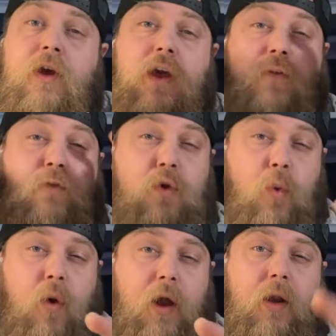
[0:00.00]
if you
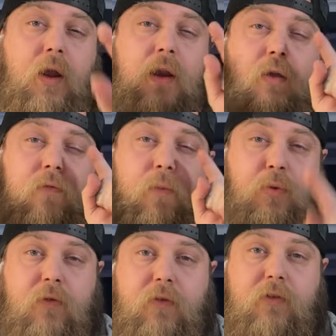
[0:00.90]
won any of the
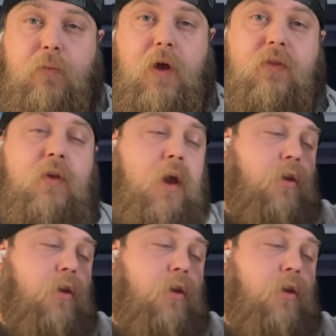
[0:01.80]
previous months.